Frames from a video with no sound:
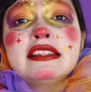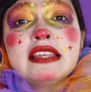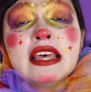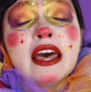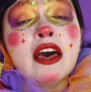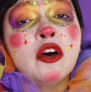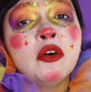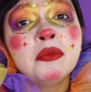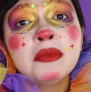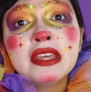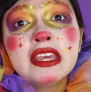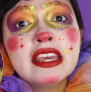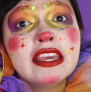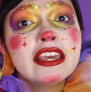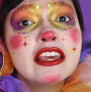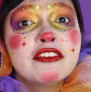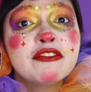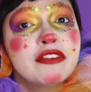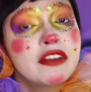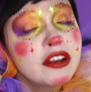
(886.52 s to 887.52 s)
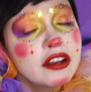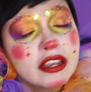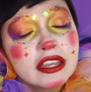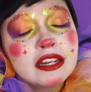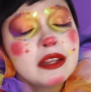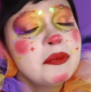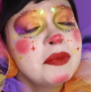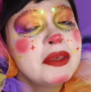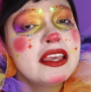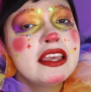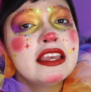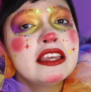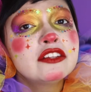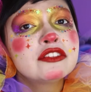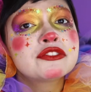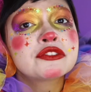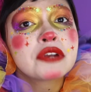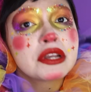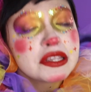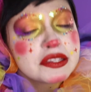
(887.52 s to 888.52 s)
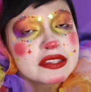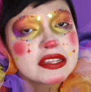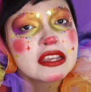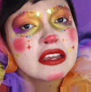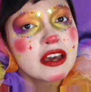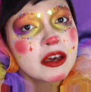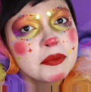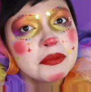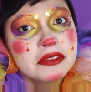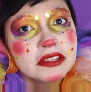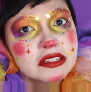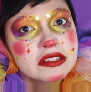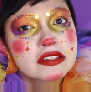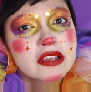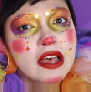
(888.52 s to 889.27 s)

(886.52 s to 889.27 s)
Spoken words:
Tell me if you're gonna be dressing up this